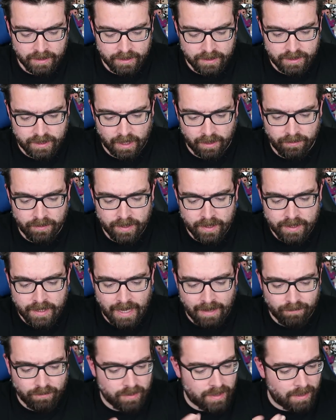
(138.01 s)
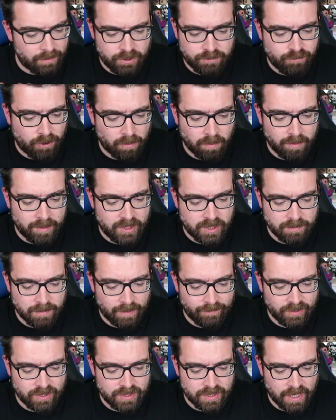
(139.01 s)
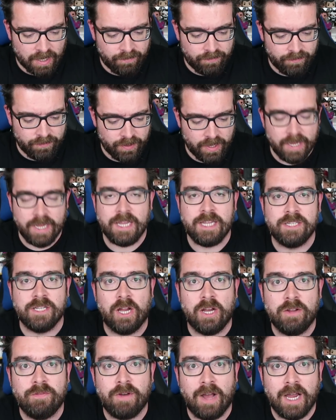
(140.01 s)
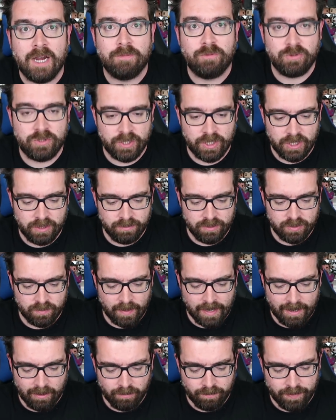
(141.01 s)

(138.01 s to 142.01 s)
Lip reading: So there was probably some other stuff that is unavailable to you as well.